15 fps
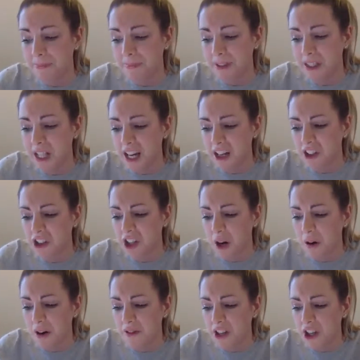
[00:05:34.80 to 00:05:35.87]
"Let
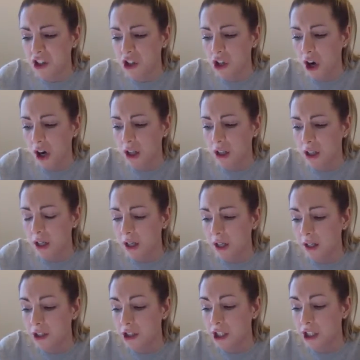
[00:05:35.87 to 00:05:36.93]
go of the dog,"
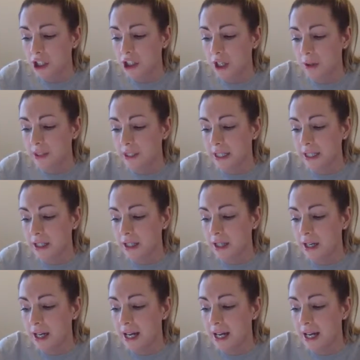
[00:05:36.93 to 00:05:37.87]
she shouted.